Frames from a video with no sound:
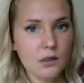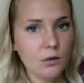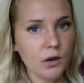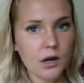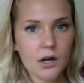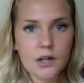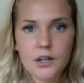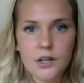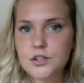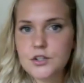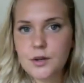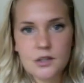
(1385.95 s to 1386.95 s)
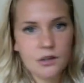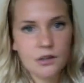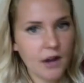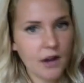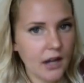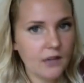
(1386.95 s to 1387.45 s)
work, you're doing
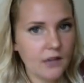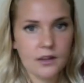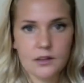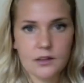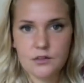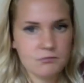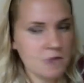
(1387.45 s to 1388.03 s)
great, like, you